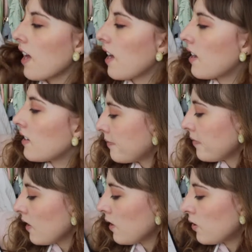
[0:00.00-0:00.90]
And
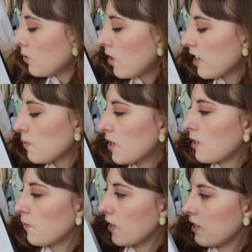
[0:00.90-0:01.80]
so it talks about
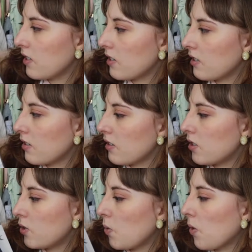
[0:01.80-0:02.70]
different
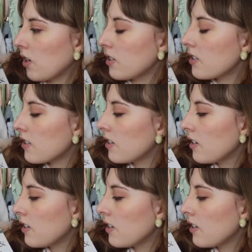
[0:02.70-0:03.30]
stores